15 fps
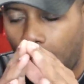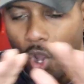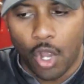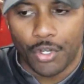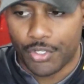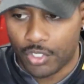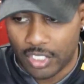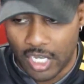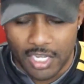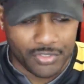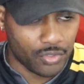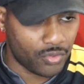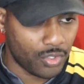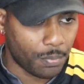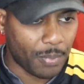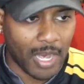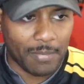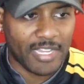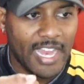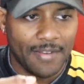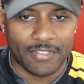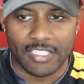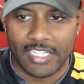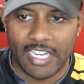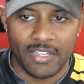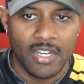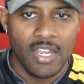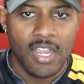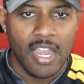all your consoles. You probably have to get